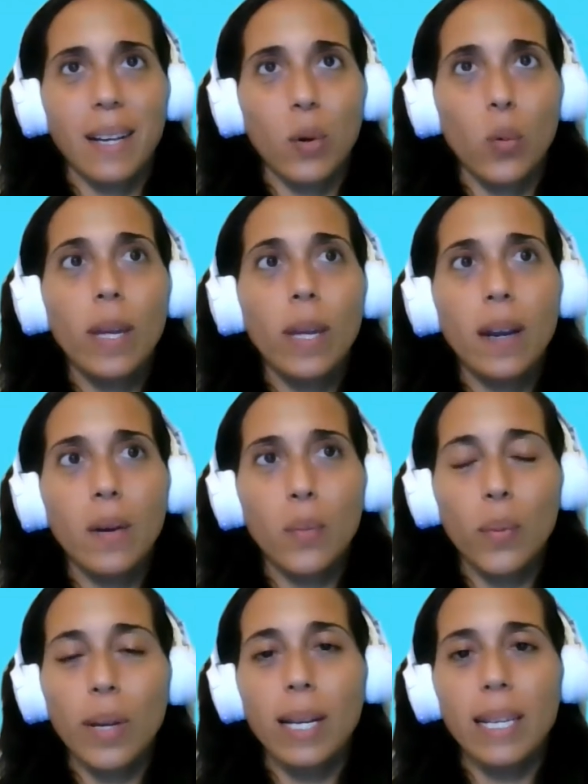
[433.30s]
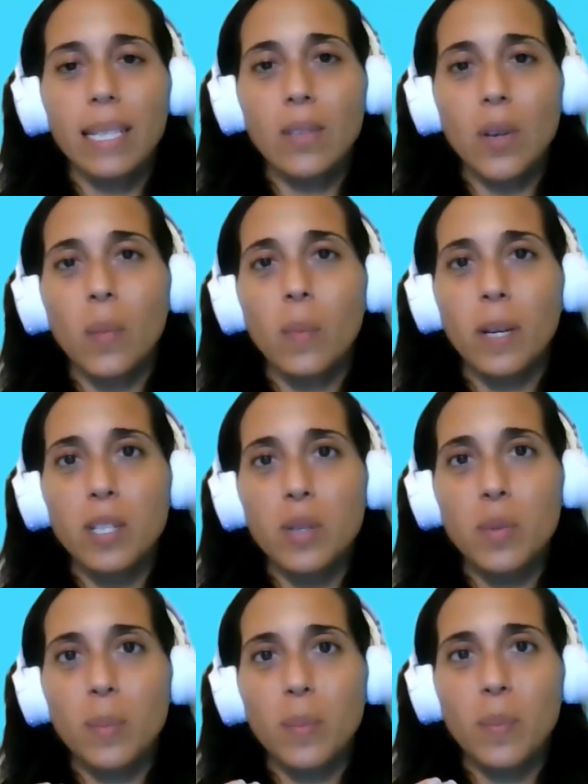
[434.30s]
we are really so much